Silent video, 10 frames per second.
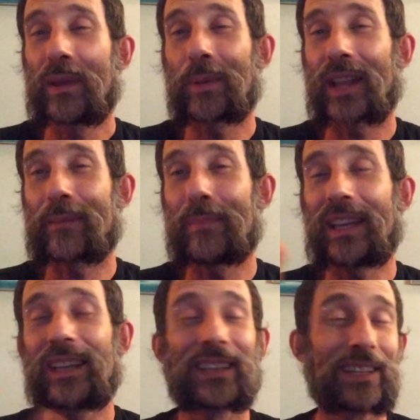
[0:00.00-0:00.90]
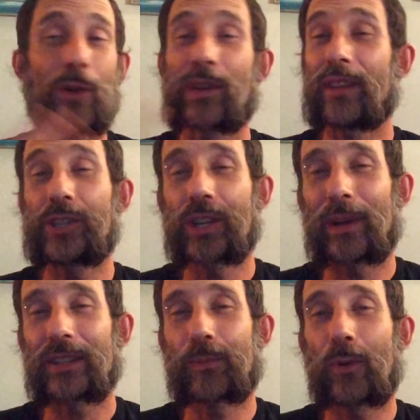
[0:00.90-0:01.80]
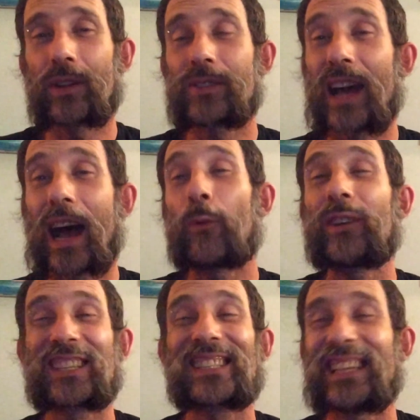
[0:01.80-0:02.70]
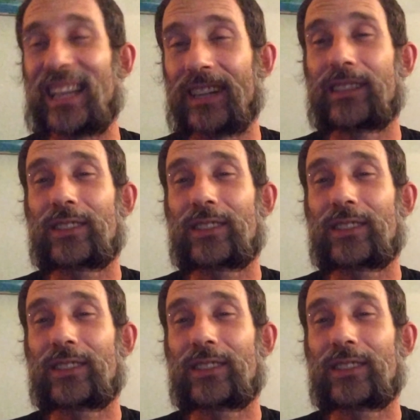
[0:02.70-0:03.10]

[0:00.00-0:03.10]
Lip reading: people like me that don't give a shit about spoilers, I want to see it.